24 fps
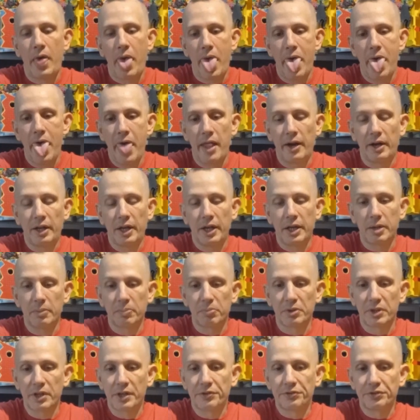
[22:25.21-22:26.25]
know how you
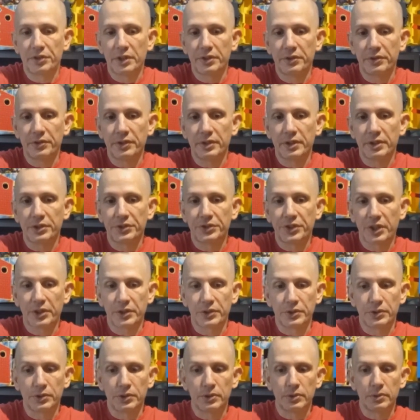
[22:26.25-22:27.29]
pronounce that, the
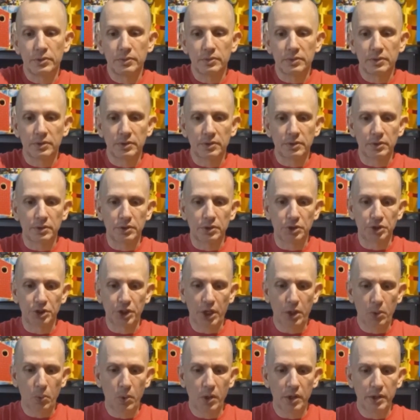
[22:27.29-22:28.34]

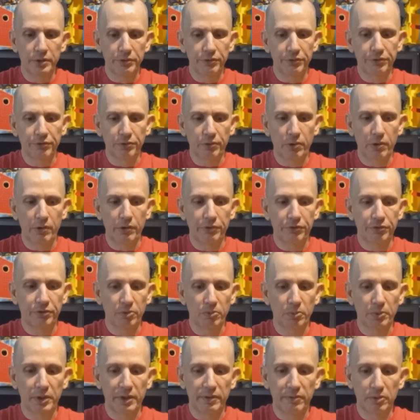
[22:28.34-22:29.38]
Szechuan sauce or
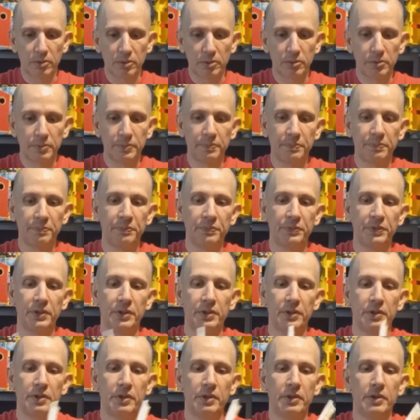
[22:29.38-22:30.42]
whatever,
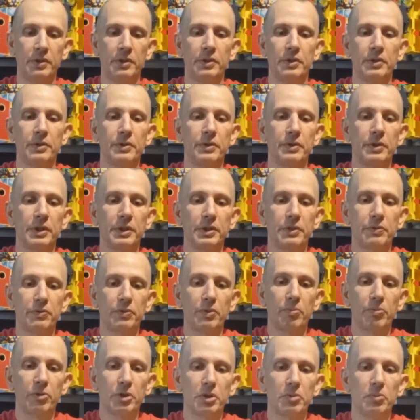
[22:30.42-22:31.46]
like
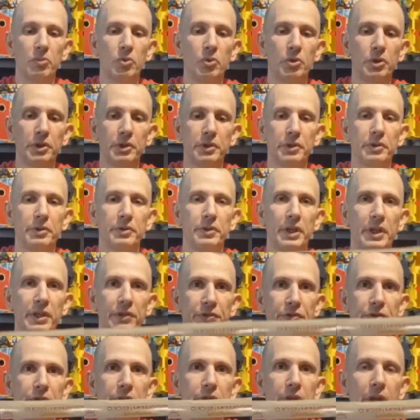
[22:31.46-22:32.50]
from Rick and Morty, that
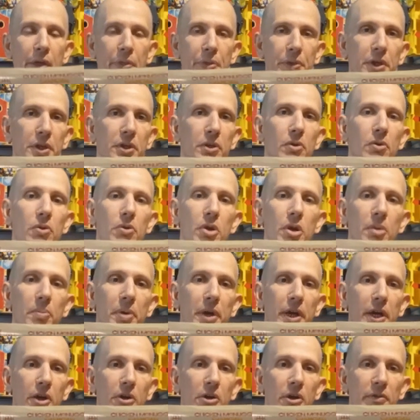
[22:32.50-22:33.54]
has nothing on a
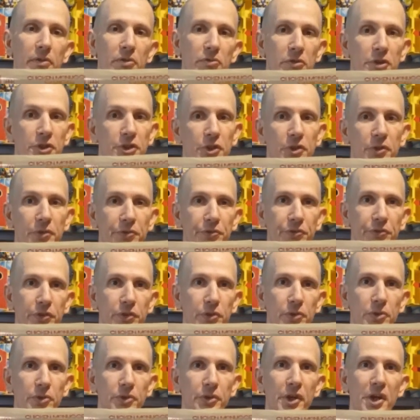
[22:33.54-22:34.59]
pair of original
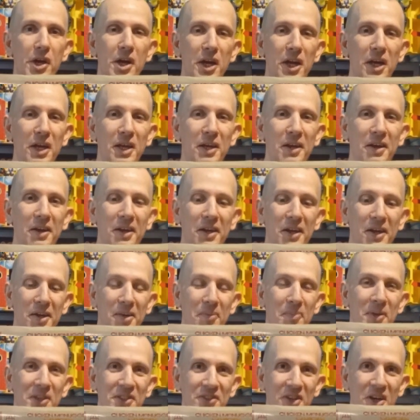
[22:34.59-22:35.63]
sealed
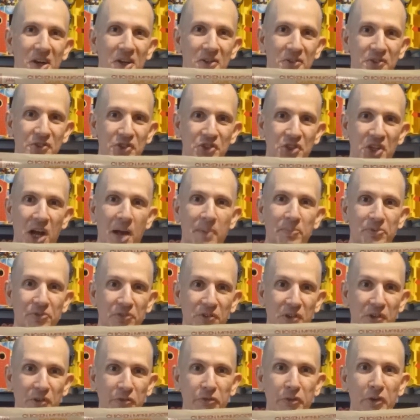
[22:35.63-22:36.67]
McDonald's
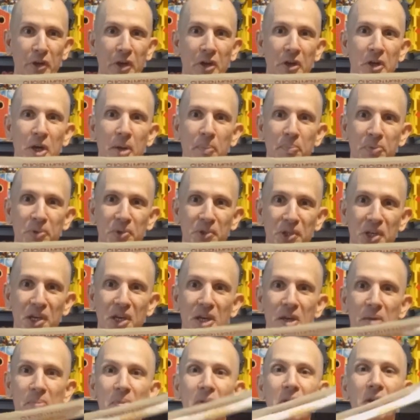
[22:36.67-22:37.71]
chopsticks. You gotta up your
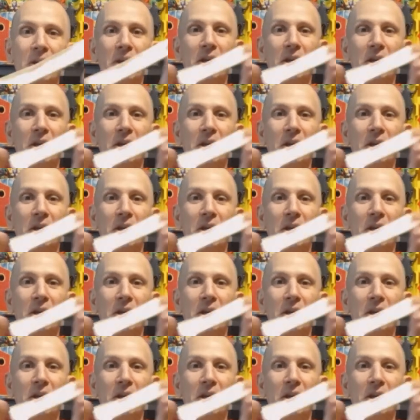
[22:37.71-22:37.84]
game.